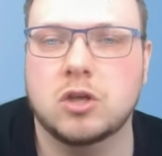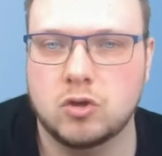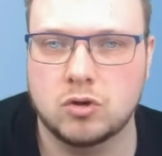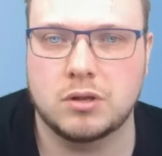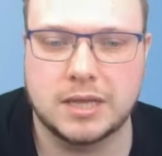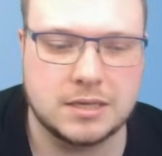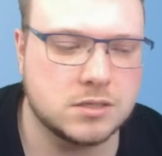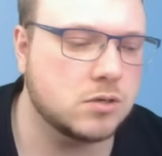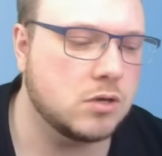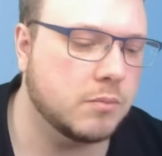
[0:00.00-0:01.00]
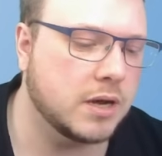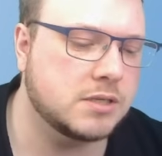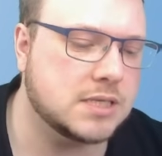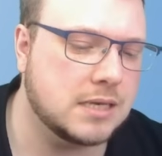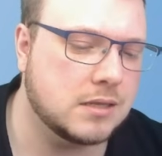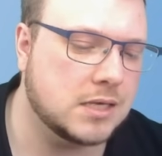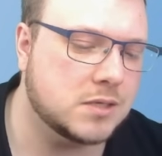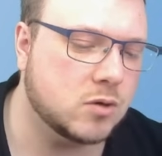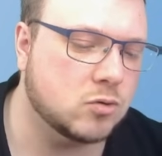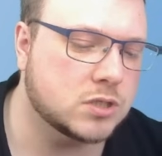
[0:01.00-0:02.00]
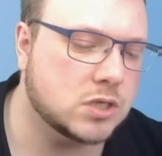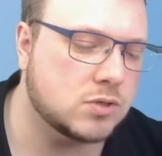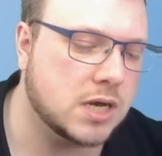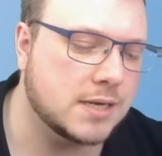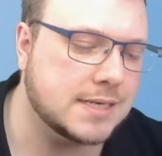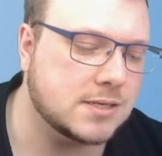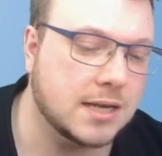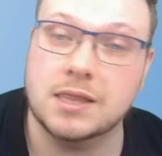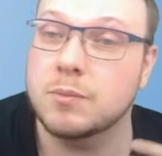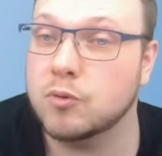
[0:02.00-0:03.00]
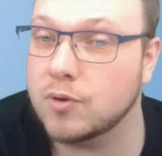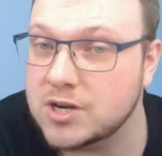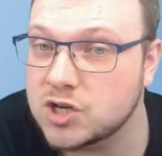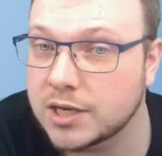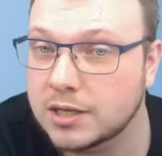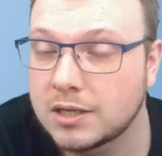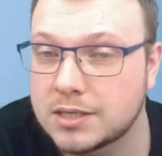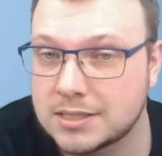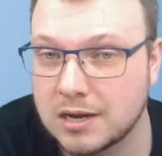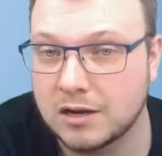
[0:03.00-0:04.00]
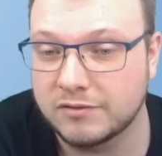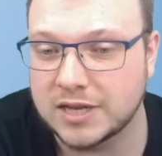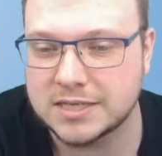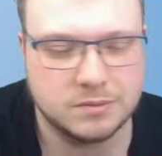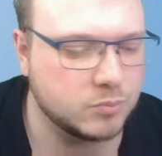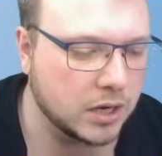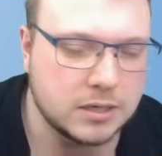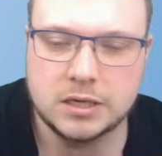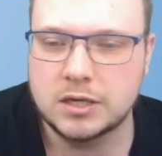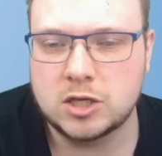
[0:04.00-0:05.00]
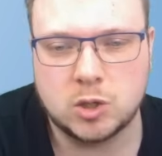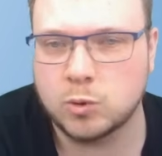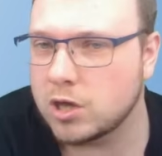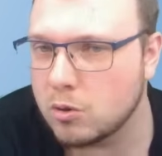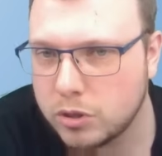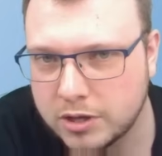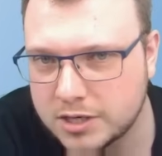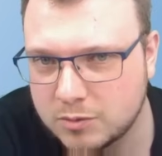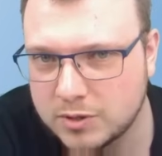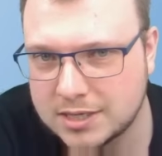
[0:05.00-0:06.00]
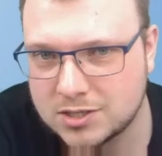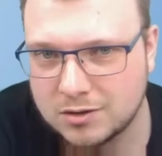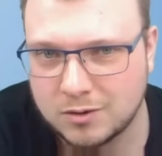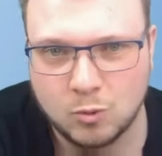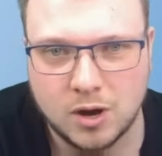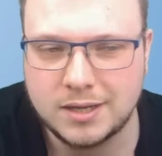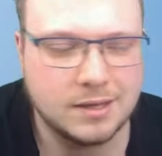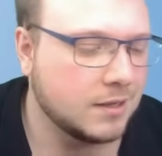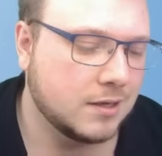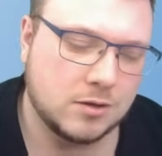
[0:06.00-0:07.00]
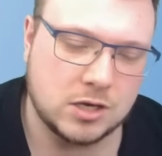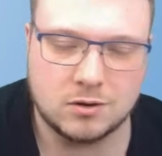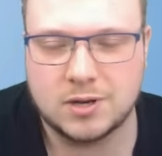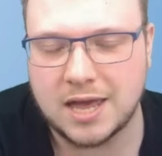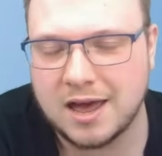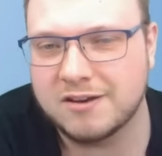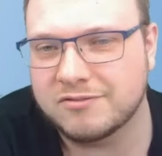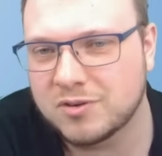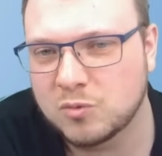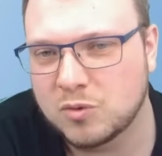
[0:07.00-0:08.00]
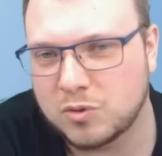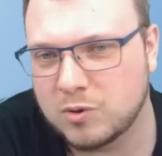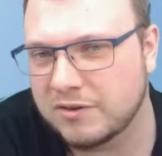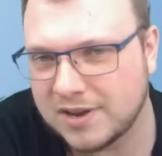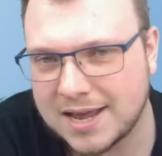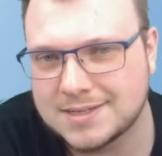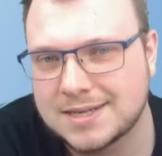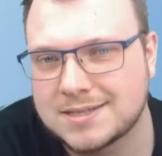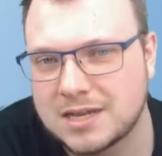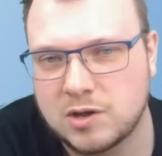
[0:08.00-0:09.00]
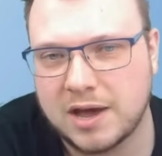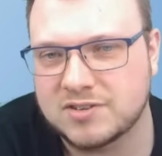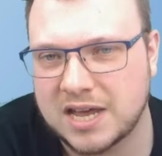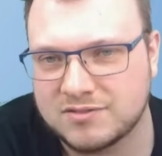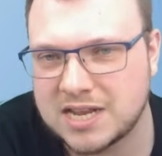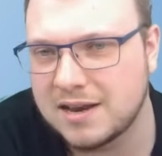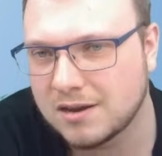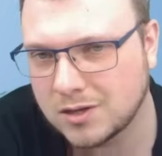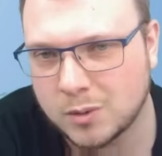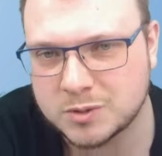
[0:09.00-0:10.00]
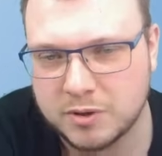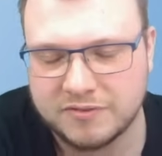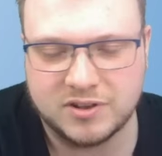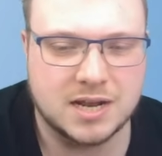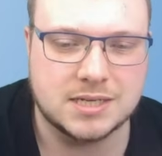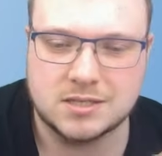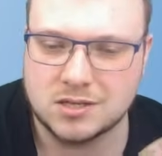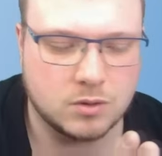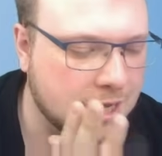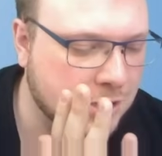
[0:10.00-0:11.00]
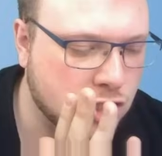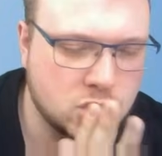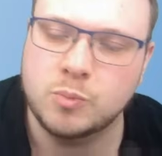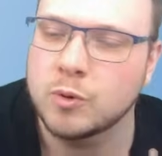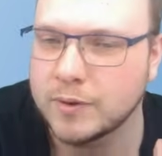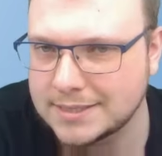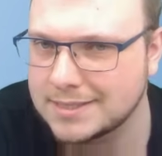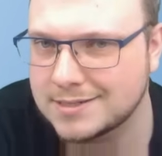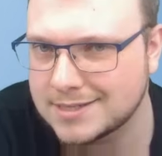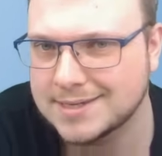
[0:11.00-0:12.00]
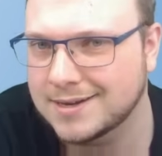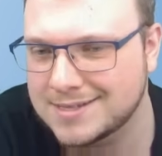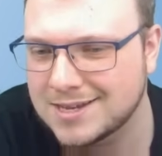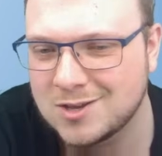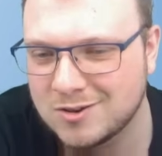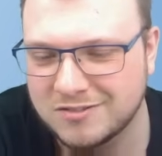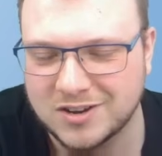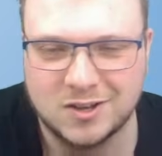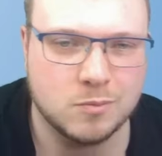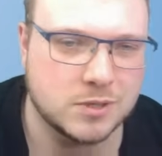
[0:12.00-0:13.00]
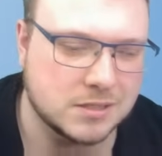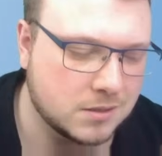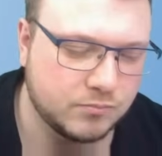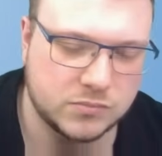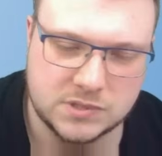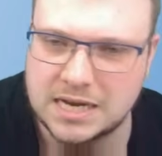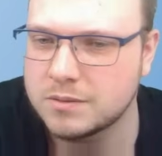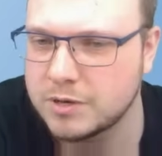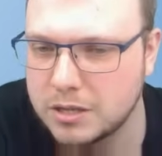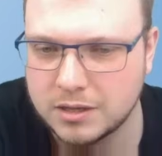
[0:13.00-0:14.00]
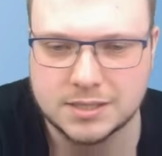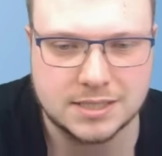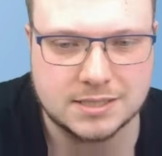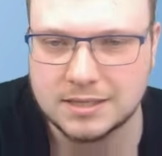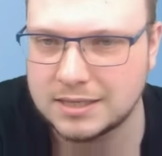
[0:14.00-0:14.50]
good things, so you might see these also tied into like the pressure style of list, but you want to go 30 with this unit. Why? You can only have 3 fanatics, and you have to have 10 Night Goblins per fanatic, so it's super easy to size a unit of Night Goblins. Take them in 30s.